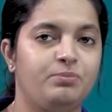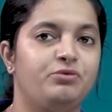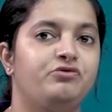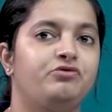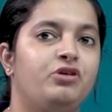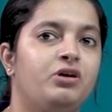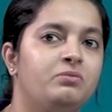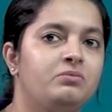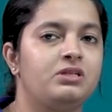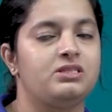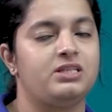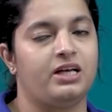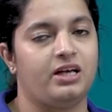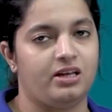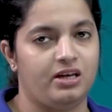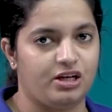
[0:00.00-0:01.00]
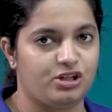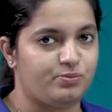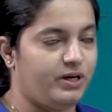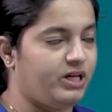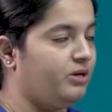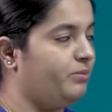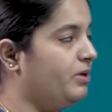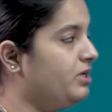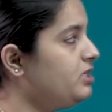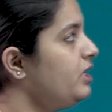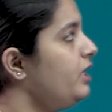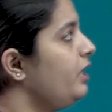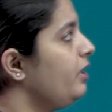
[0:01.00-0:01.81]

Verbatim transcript: performed the second experiment.